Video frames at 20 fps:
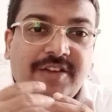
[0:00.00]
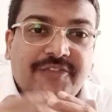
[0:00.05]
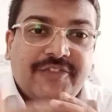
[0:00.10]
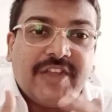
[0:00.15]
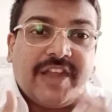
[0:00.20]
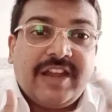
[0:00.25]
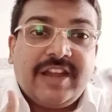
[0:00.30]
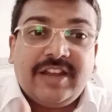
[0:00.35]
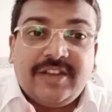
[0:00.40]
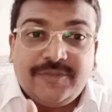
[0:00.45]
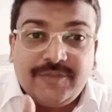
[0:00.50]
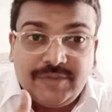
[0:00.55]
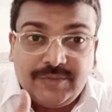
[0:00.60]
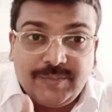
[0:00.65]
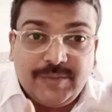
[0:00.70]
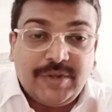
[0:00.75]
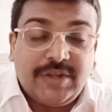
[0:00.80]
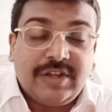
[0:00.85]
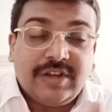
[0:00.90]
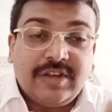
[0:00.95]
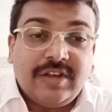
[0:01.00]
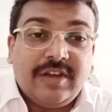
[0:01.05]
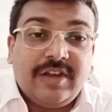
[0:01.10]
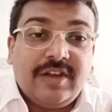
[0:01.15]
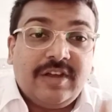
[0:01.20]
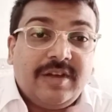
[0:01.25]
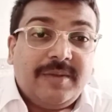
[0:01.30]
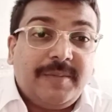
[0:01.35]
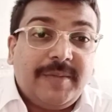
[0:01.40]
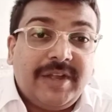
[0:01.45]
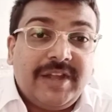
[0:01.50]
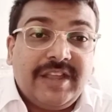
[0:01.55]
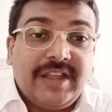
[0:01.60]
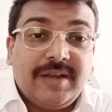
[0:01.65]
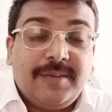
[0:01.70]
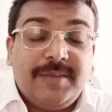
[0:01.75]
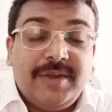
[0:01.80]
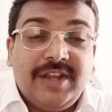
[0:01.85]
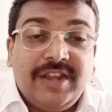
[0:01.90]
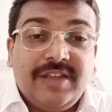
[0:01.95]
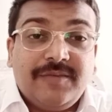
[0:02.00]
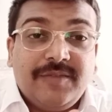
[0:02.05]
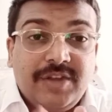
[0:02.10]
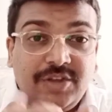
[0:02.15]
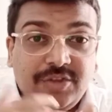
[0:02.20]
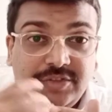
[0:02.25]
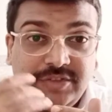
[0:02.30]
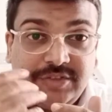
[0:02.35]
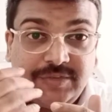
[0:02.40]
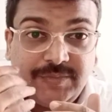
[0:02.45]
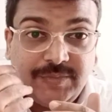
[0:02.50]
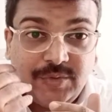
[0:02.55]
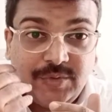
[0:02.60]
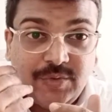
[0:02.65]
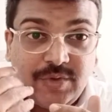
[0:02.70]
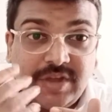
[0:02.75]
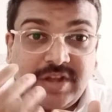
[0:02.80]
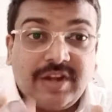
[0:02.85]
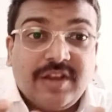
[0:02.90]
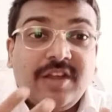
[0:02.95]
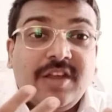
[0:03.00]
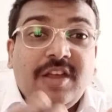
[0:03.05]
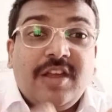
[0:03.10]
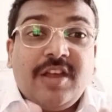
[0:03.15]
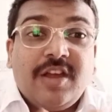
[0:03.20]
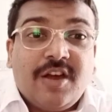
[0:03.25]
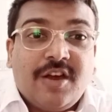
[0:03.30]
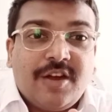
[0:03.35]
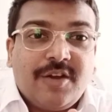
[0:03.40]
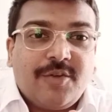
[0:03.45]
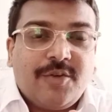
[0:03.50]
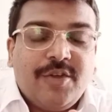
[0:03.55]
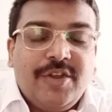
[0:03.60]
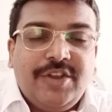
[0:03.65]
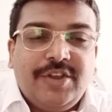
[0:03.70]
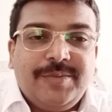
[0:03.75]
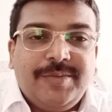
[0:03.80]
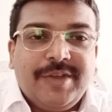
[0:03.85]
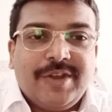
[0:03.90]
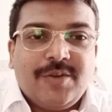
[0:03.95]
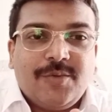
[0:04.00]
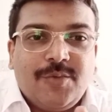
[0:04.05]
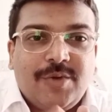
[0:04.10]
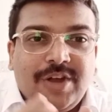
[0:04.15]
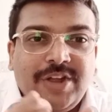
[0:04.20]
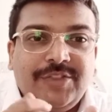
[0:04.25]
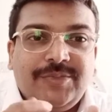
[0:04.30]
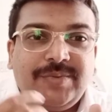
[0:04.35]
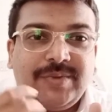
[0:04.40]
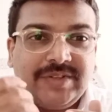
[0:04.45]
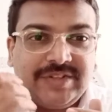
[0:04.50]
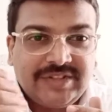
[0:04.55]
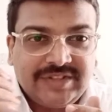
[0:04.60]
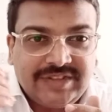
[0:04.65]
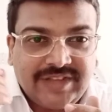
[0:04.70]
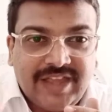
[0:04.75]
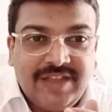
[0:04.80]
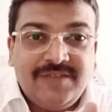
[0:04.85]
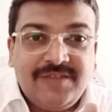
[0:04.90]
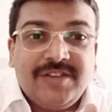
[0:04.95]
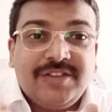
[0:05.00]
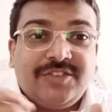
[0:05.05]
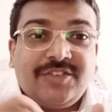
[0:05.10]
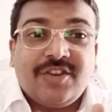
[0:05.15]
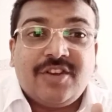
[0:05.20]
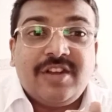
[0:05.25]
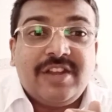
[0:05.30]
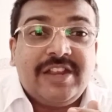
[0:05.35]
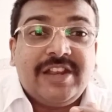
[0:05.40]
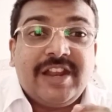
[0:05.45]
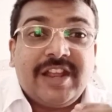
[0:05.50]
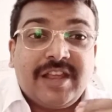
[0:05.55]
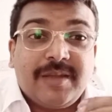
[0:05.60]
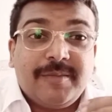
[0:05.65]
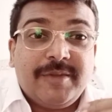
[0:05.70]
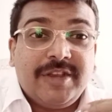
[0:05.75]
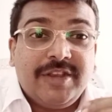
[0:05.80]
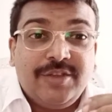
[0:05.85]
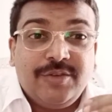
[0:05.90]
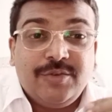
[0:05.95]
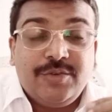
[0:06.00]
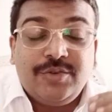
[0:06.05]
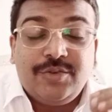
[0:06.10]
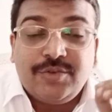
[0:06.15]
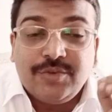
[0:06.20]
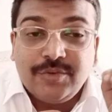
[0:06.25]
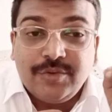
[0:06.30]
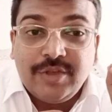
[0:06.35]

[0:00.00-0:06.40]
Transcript: channels which put medical billing videos. If you are going to be on a voice process, I will strongly recommend you to